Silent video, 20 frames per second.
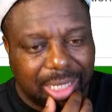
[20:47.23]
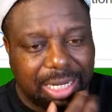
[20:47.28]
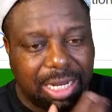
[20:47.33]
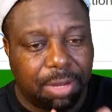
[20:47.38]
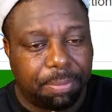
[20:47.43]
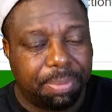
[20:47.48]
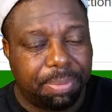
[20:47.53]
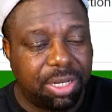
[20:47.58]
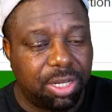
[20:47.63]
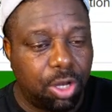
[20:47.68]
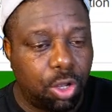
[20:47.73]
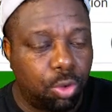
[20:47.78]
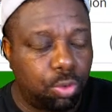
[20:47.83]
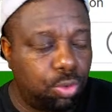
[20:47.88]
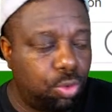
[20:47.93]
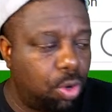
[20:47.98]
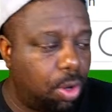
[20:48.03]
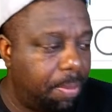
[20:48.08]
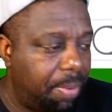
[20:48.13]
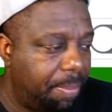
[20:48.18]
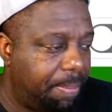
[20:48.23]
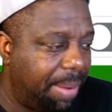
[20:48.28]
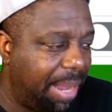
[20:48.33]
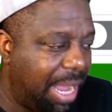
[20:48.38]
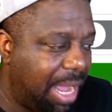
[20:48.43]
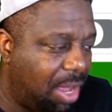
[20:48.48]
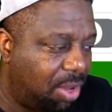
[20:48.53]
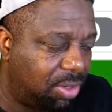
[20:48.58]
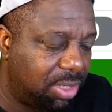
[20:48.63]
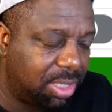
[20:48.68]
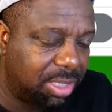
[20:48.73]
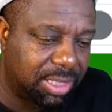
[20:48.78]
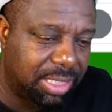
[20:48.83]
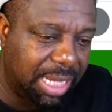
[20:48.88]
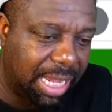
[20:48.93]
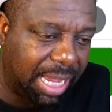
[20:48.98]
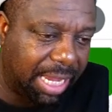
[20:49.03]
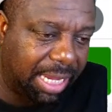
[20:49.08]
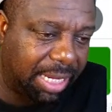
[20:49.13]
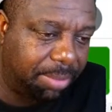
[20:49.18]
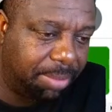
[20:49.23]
there'll be no Norman Powell this game.